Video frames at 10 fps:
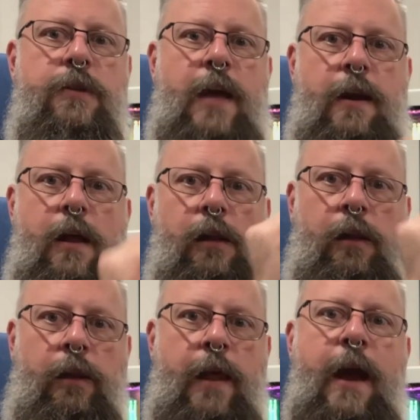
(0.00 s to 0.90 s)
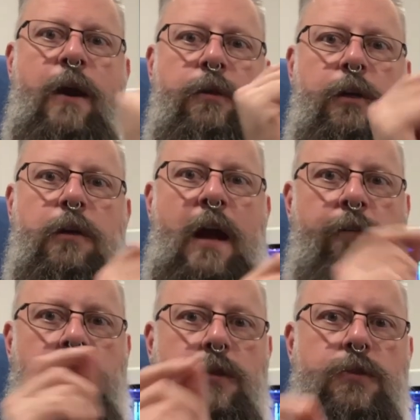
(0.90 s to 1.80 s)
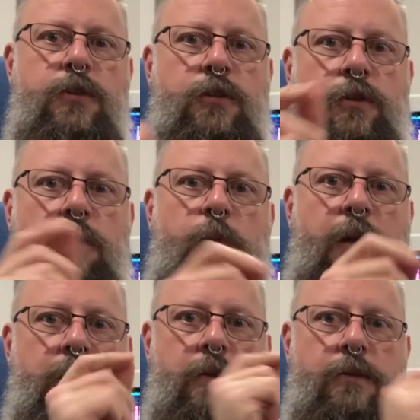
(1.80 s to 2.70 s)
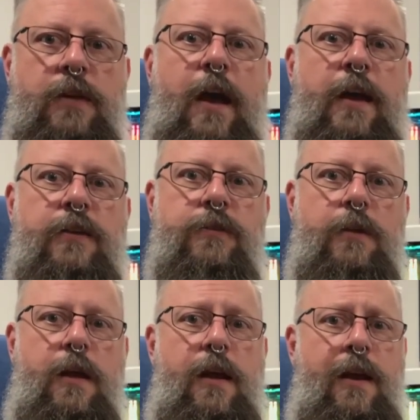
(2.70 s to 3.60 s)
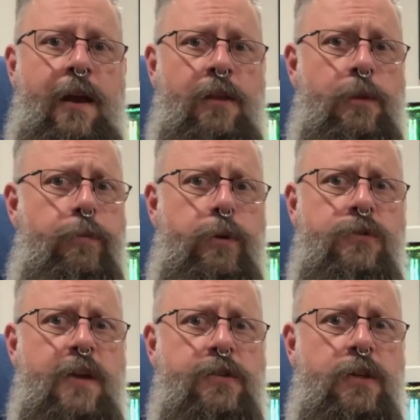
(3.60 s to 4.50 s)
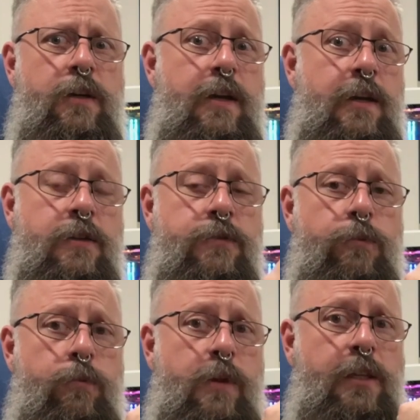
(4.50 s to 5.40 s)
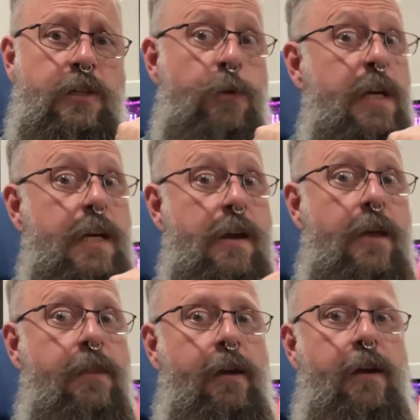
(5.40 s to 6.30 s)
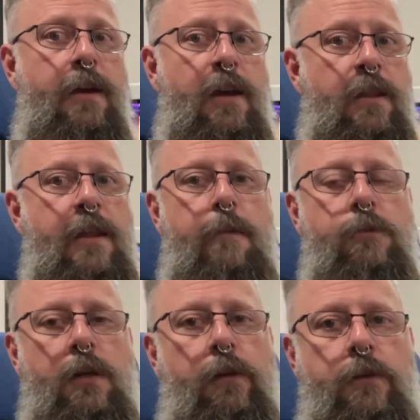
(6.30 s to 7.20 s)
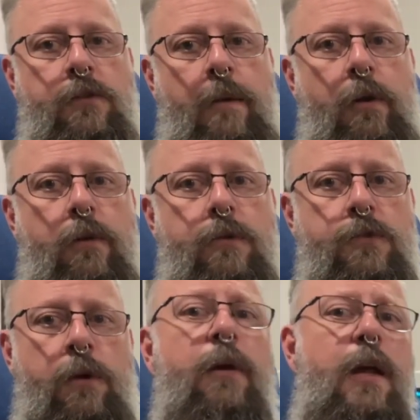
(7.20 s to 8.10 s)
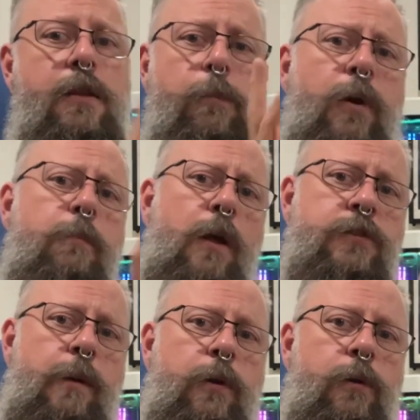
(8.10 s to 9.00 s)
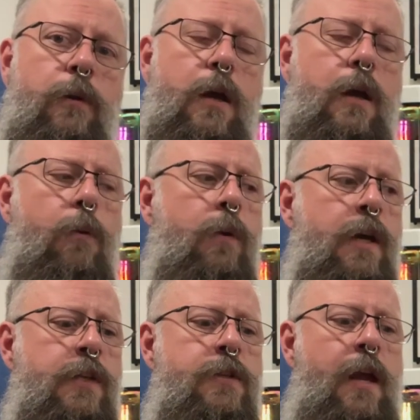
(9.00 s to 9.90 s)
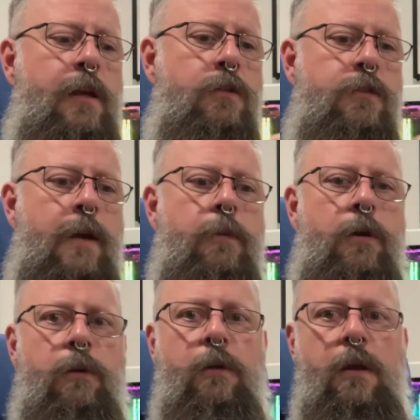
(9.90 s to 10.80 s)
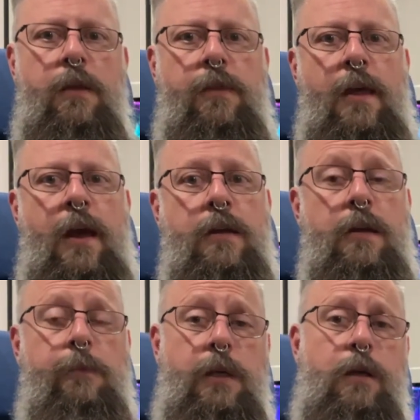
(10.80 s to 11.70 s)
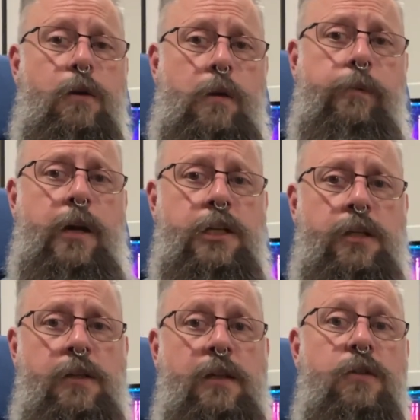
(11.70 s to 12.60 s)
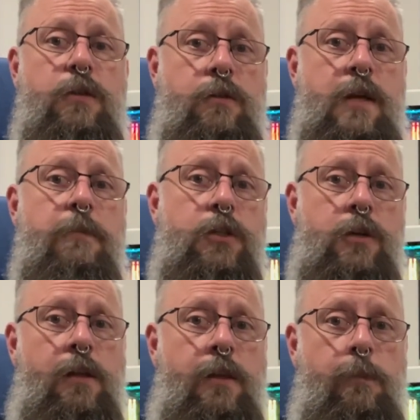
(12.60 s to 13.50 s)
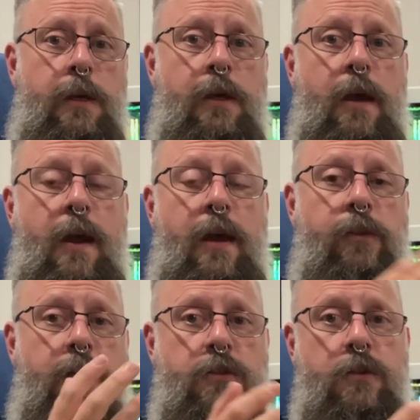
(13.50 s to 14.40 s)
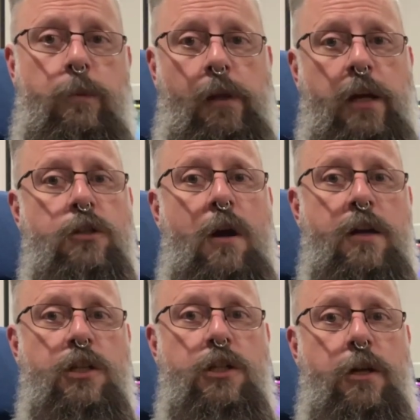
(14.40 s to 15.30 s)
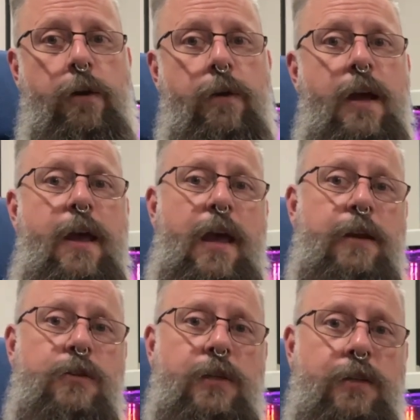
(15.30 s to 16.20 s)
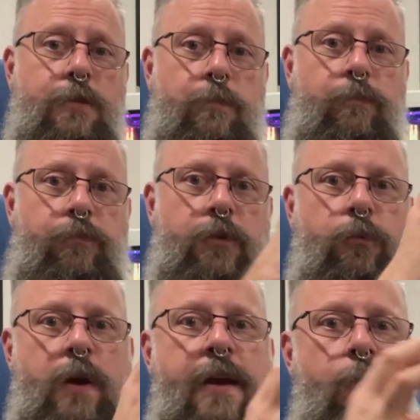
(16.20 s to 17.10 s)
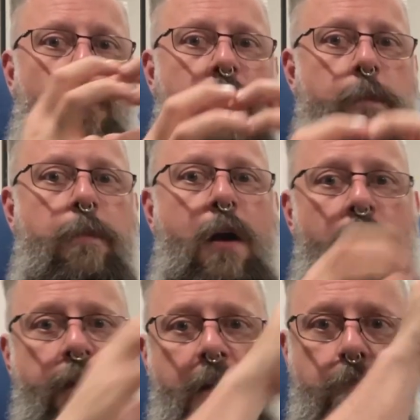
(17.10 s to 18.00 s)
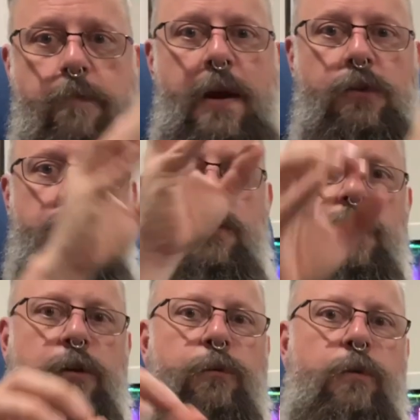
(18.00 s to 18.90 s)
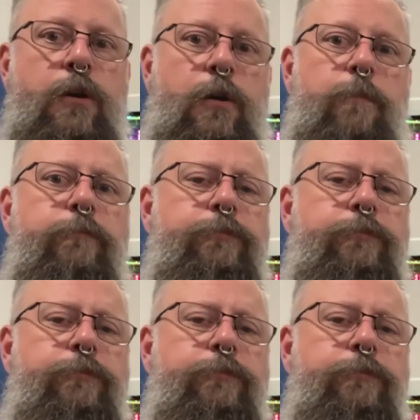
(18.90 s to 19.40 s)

that allow the graphics to do what it does, and the processor is really doing nothing in that particular demo. So the Boing Ball demo was a demo that Amiga Corporation did to demonstrate the Amiga at the Consumer Electronics Show. And it's this red and white ball that bounces in a room